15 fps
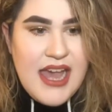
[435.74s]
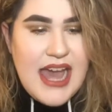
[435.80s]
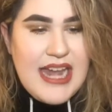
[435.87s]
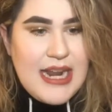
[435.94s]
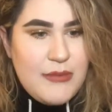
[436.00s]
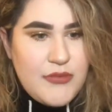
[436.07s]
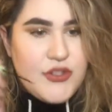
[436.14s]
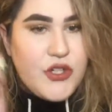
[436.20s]

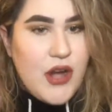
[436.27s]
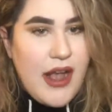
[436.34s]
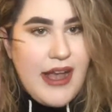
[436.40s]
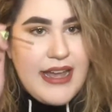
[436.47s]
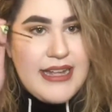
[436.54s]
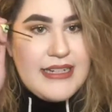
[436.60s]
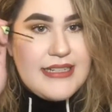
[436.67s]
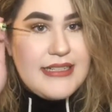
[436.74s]
And I'm
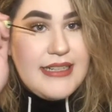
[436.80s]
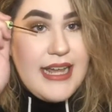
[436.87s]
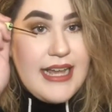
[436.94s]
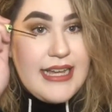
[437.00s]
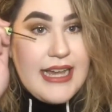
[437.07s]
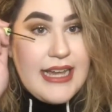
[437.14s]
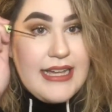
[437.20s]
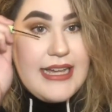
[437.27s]
trying to,
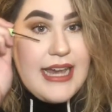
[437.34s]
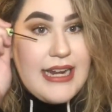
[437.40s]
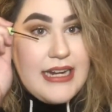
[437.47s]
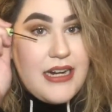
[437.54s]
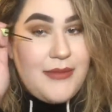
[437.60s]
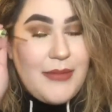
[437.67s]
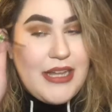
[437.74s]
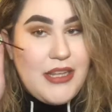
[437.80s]
like, get
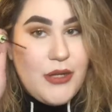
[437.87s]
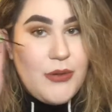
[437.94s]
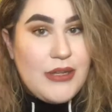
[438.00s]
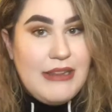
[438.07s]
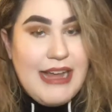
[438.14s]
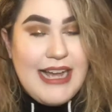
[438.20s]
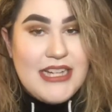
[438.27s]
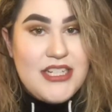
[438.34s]
it on my lower
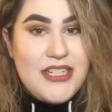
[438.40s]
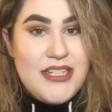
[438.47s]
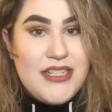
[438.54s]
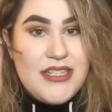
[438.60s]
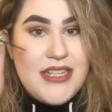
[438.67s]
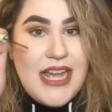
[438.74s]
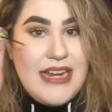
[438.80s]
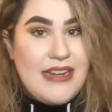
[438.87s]

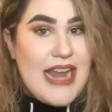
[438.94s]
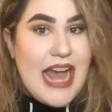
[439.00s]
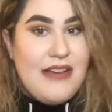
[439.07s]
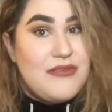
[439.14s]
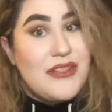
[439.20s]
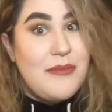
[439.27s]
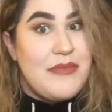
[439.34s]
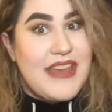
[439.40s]
lashes and
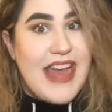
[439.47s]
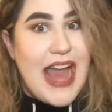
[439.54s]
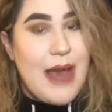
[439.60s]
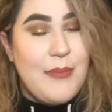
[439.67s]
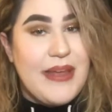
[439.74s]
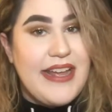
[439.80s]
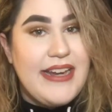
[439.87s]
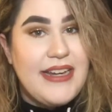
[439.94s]
have something
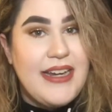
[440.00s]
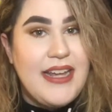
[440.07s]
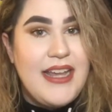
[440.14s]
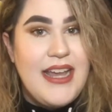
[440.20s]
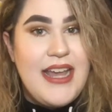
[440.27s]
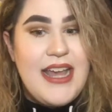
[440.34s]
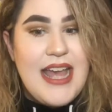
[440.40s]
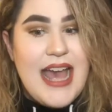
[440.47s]
happen,
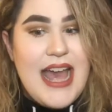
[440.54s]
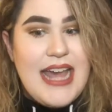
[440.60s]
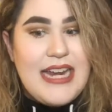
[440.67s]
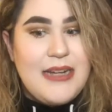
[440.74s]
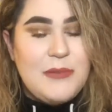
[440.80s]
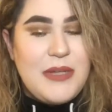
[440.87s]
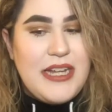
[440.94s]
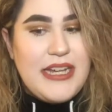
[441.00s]
and
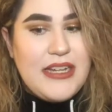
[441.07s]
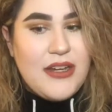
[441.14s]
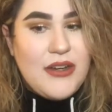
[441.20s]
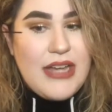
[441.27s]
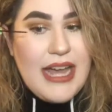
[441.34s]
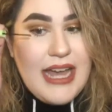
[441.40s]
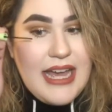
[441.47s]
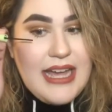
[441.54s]
I'm like,
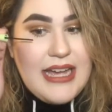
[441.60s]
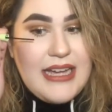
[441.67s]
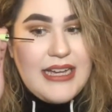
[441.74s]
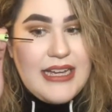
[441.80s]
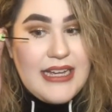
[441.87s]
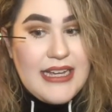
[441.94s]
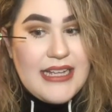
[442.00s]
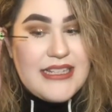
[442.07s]
okay,
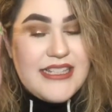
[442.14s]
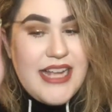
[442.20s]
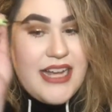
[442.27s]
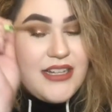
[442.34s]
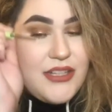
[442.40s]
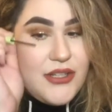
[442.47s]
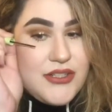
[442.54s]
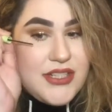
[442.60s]
it's
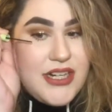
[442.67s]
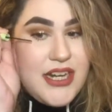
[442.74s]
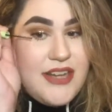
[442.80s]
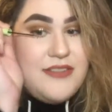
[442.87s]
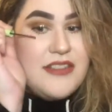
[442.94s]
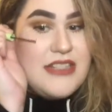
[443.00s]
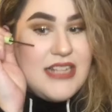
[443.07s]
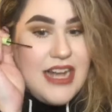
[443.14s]
not close
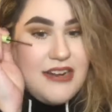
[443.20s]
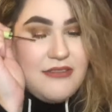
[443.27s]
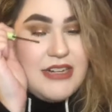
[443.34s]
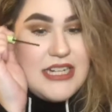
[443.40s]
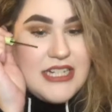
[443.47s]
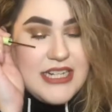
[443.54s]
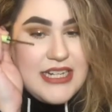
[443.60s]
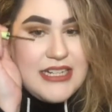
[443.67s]
enough, it's not
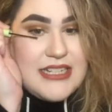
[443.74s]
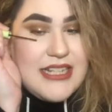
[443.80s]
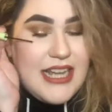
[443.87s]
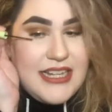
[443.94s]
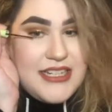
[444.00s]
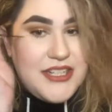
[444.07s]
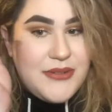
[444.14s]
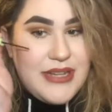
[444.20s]
reaching, it's
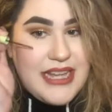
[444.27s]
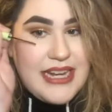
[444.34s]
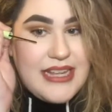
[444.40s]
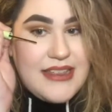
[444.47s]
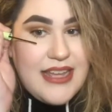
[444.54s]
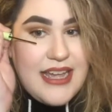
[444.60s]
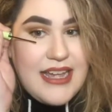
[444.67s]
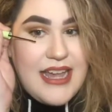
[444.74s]
not doing
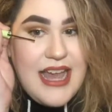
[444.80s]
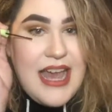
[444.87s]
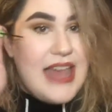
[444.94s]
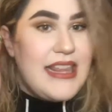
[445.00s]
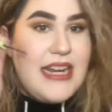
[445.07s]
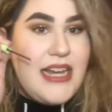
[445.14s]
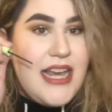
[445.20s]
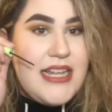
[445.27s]
anything,
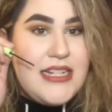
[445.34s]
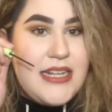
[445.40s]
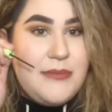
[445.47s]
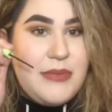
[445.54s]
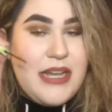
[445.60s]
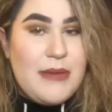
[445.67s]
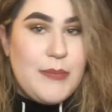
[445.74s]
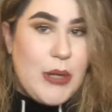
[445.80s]
and then I'll end
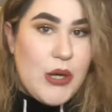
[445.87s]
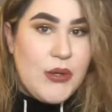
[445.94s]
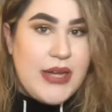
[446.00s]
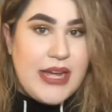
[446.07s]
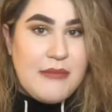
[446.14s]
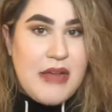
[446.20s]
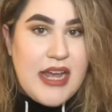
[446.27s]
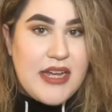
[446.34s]
up, like,
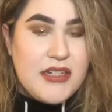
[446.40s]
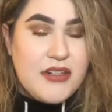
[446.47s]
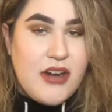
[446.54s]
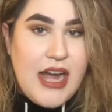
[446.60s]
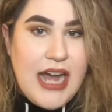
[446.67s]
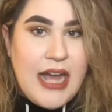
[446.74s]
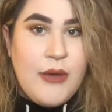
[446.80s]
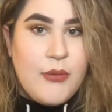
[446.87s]
poking my under
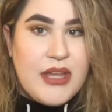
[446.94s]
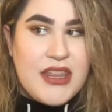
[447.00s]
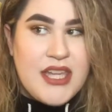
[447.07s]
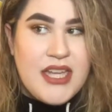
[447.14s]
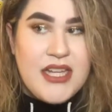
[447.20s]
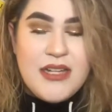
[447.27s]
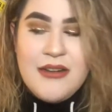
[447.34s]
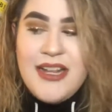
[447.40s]
eye with
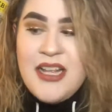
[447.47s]
it